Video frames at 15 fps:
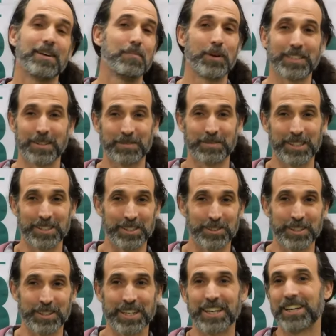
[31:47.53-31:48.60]
bring something to
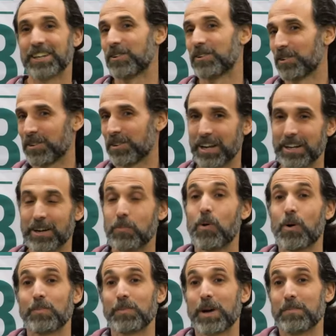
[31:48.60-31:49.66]
drink or like a
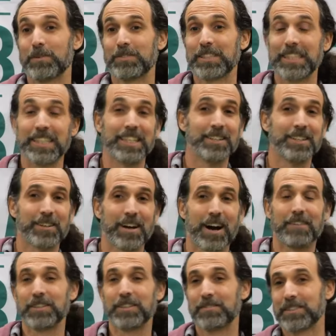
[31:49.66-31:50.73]
warm cup of tea or
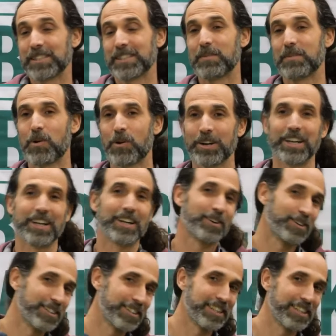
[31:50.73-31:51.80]
coffee if it's in the morning
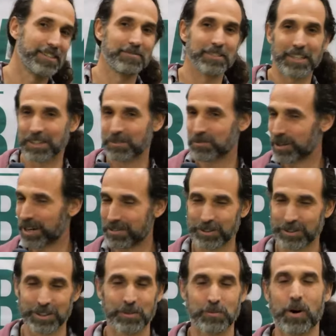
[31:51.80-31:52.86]
or in the evening,
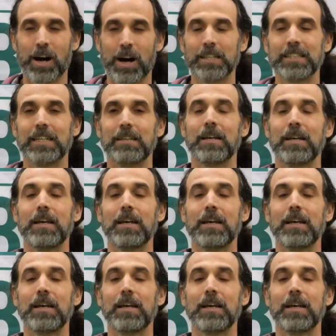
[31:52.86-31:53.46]
whatever you want.